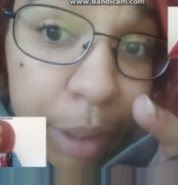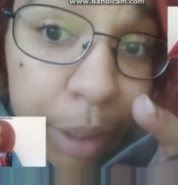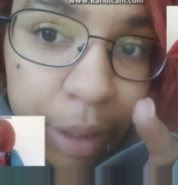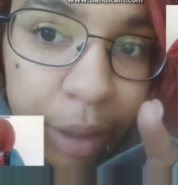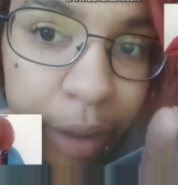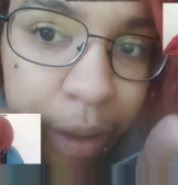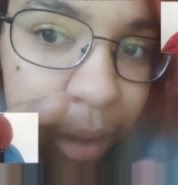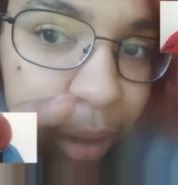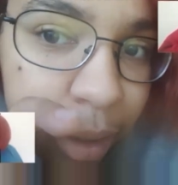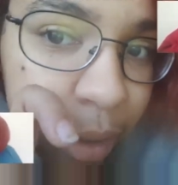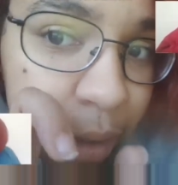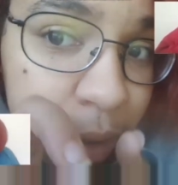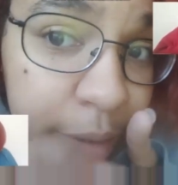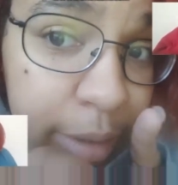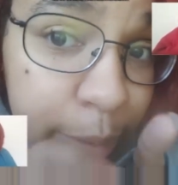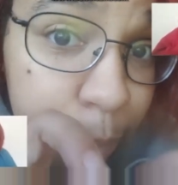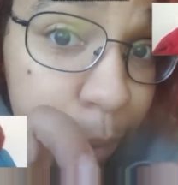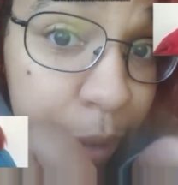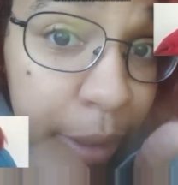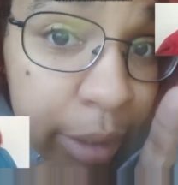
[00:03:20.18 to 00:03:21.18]
Big,
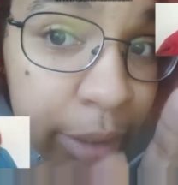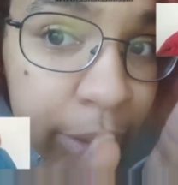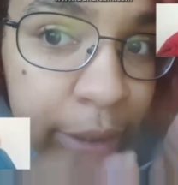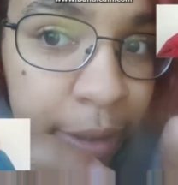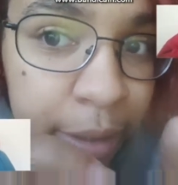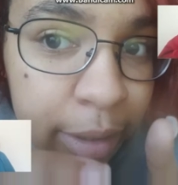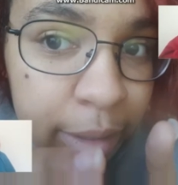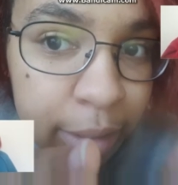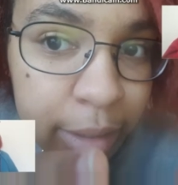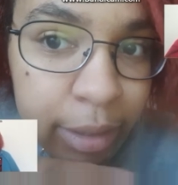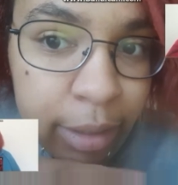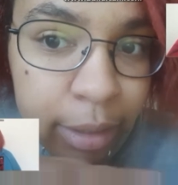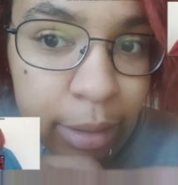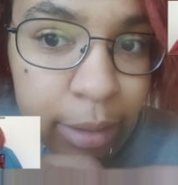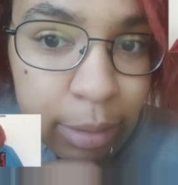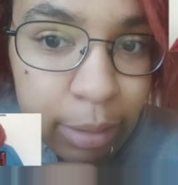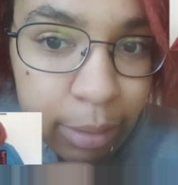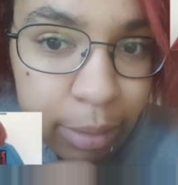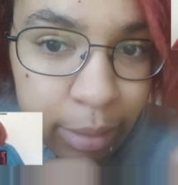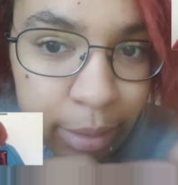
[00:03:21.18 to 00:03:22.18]
big
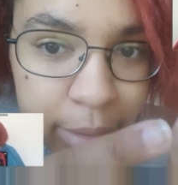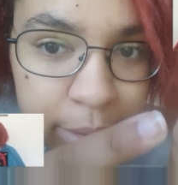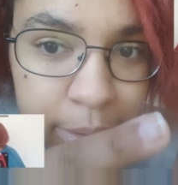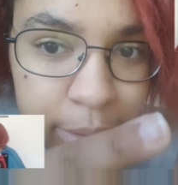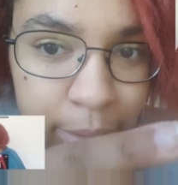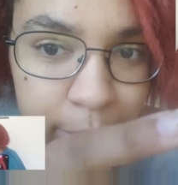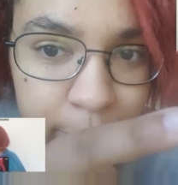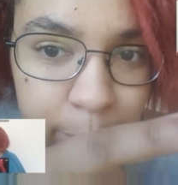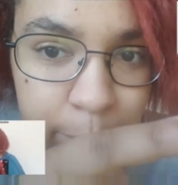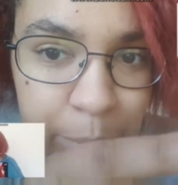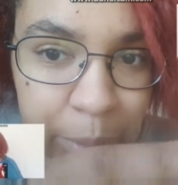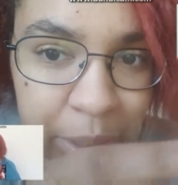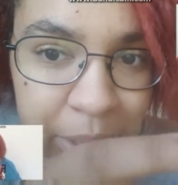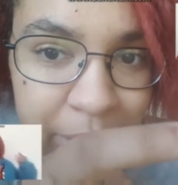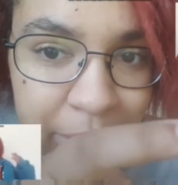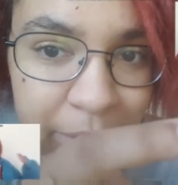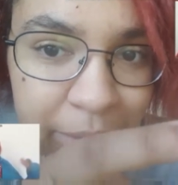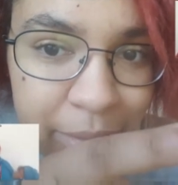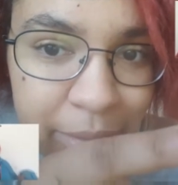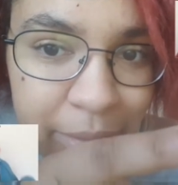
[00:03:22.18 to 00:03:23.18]

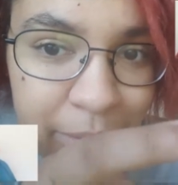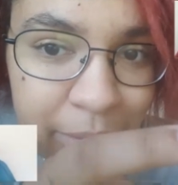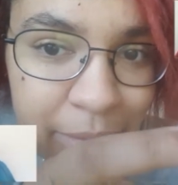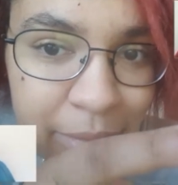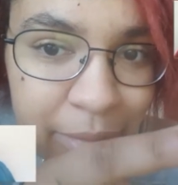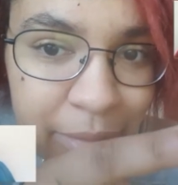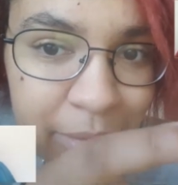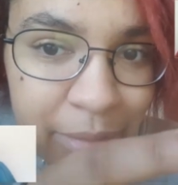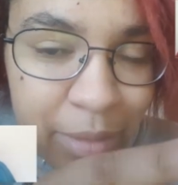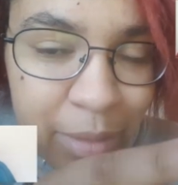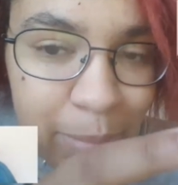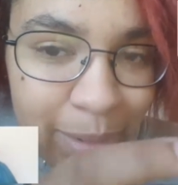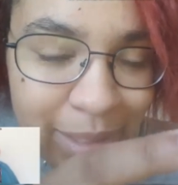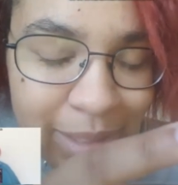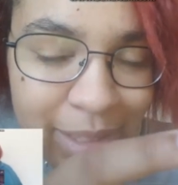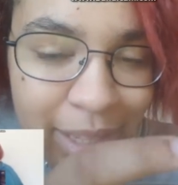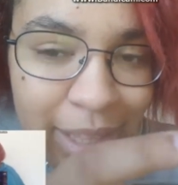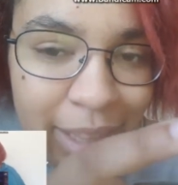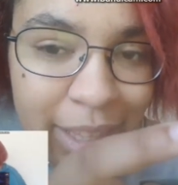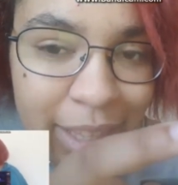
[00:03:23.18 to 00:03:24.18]
button.
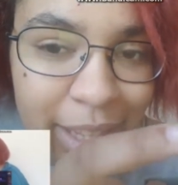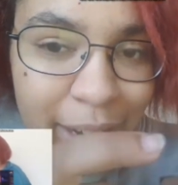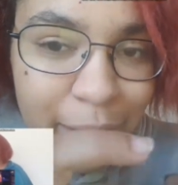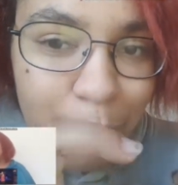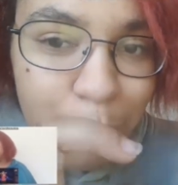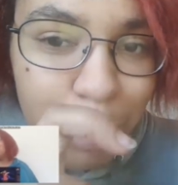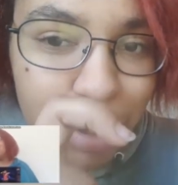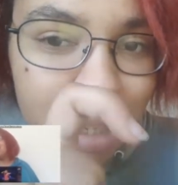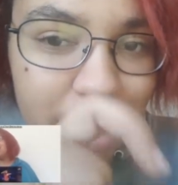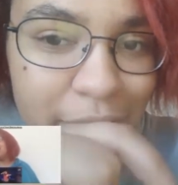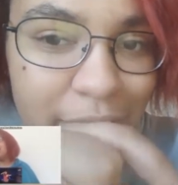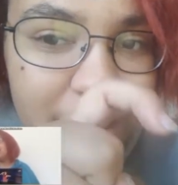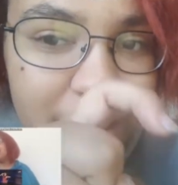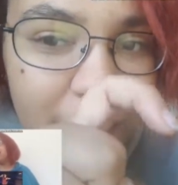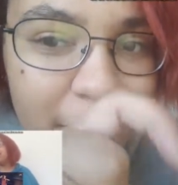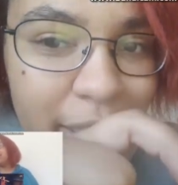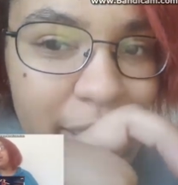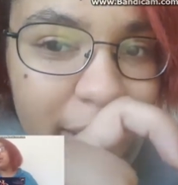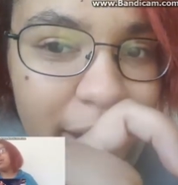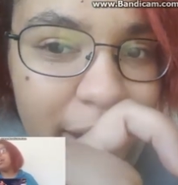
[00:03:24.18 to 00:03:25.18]
It's not there, but it's
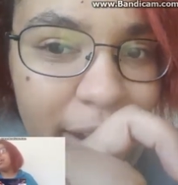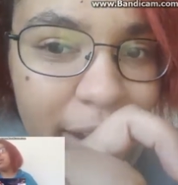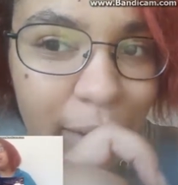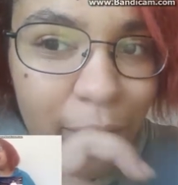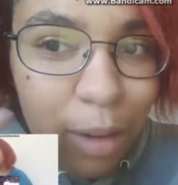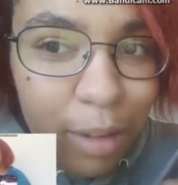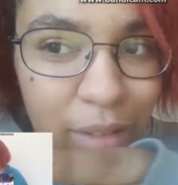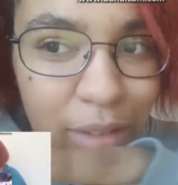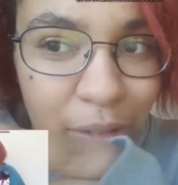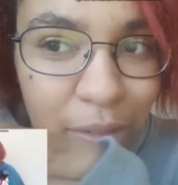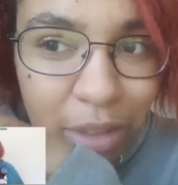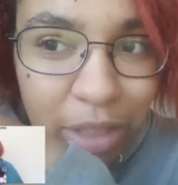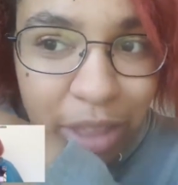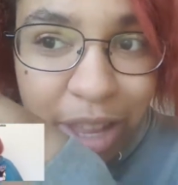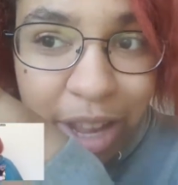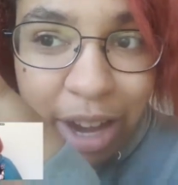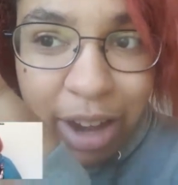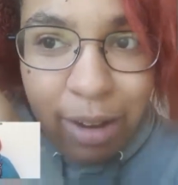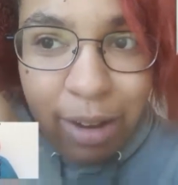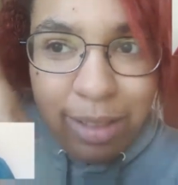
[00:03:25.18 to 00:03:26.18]
down there, or it's over
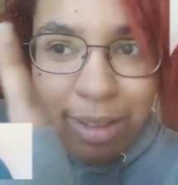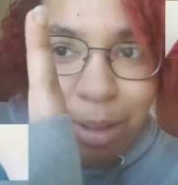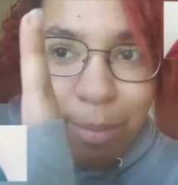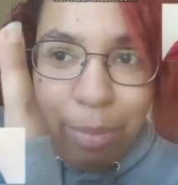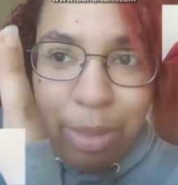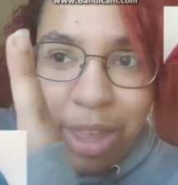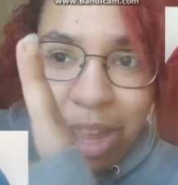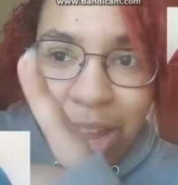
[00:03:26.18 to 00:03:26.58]
there, it's up